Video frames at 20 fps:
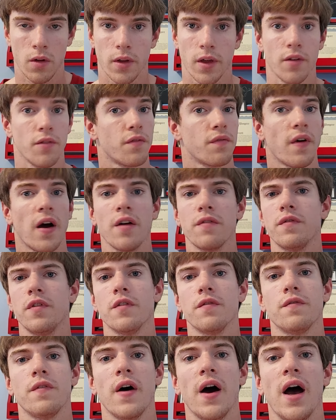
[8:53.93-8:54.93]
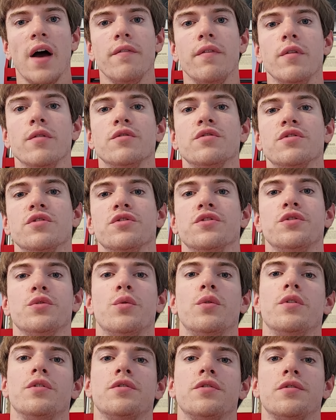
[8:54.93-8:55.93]
Again, 5'5", he was the
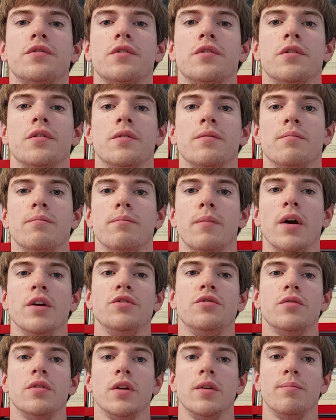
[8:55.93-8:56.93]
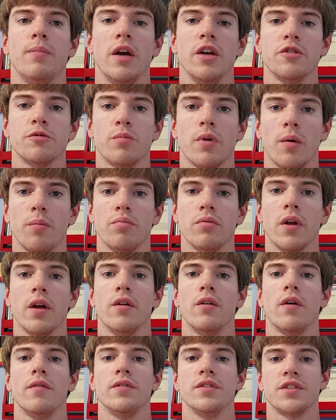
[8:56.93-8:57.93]
shortest Major League Baseball
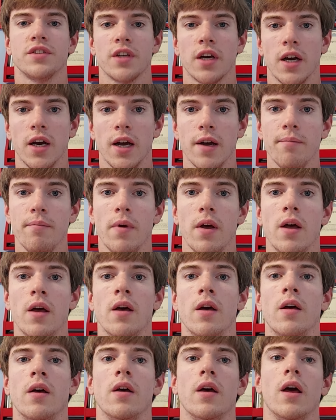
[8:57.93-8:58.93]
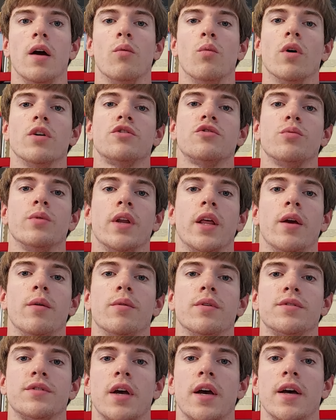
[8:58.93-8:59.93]
player of his time. And once when he
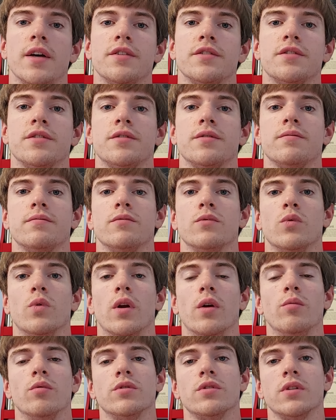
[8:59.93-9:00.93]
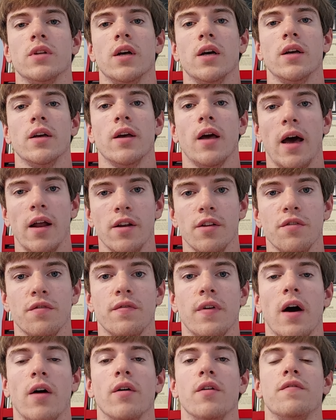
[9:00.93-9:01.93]
was asked what it was like,
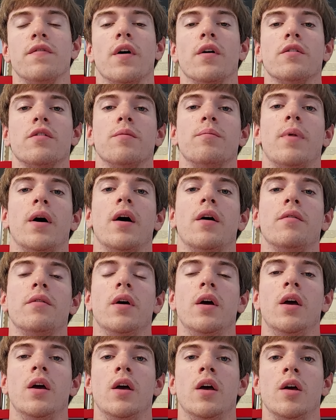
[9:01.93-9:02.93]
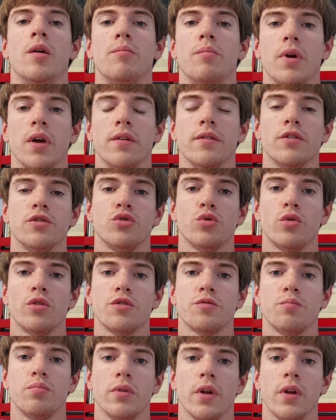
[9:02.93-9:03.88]
how he felt about being the shortest